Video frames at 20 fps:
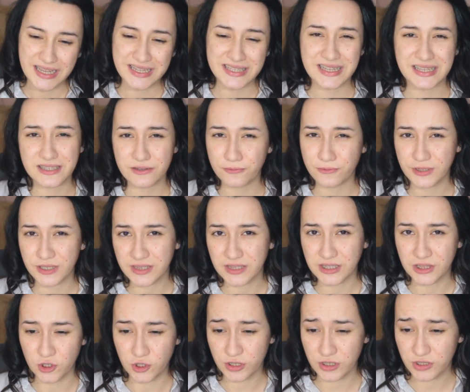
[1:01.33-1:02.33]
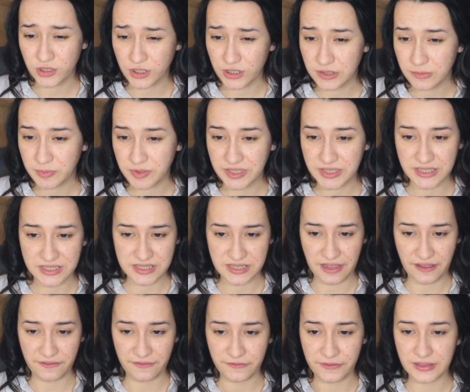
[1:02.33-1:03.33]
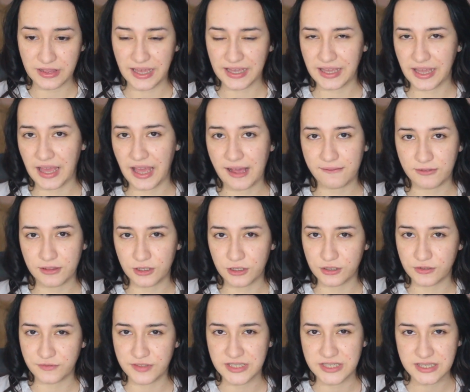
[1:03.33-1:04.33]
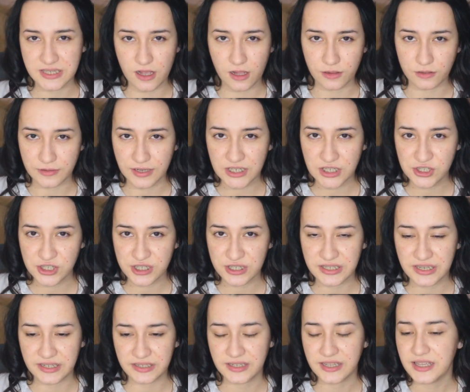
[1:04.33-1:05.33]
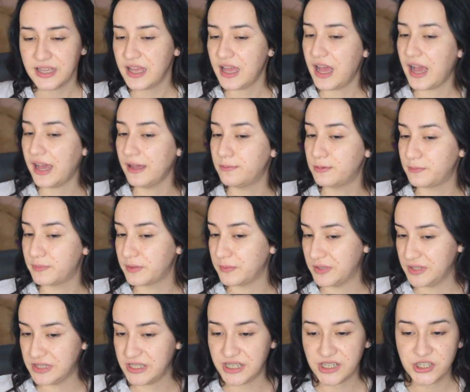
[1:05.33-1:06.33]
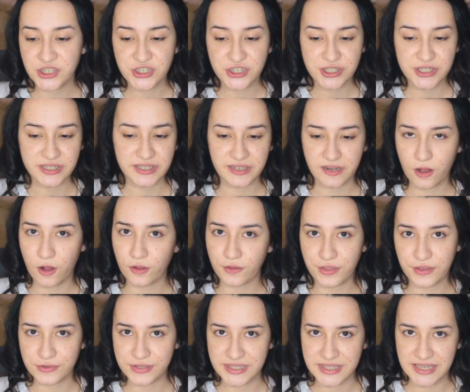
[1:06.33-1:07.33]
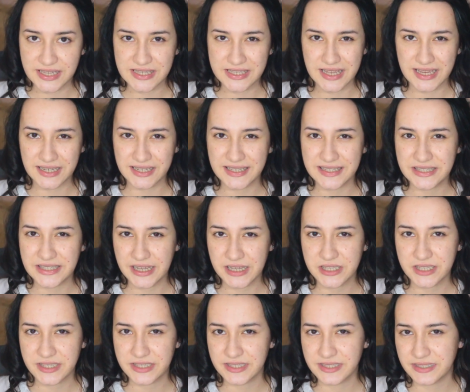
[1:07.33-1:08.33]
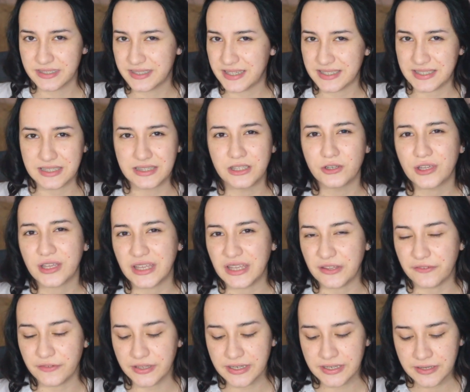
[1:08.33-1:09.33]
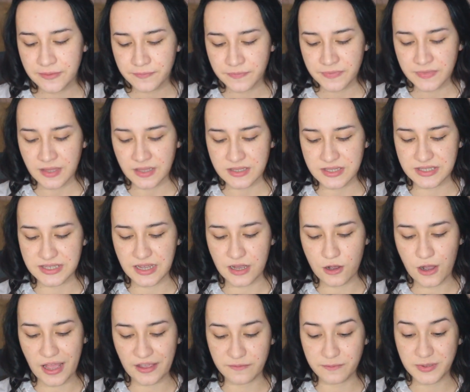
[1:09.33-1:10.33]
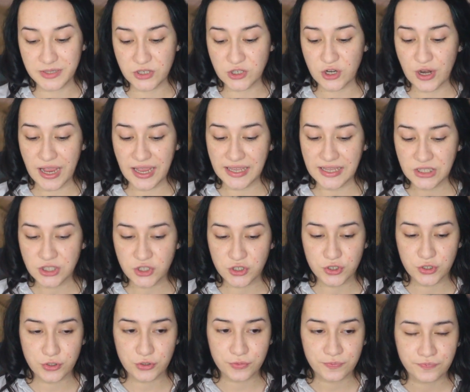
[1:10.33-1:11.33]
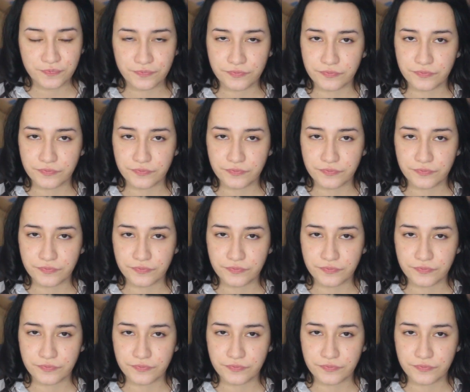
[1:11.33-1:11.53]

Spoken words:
it doesn't really look good because I feel like I have a lot of discoloration and hyperpigmentation and all those things, and it doesn't look even. So I've been trying to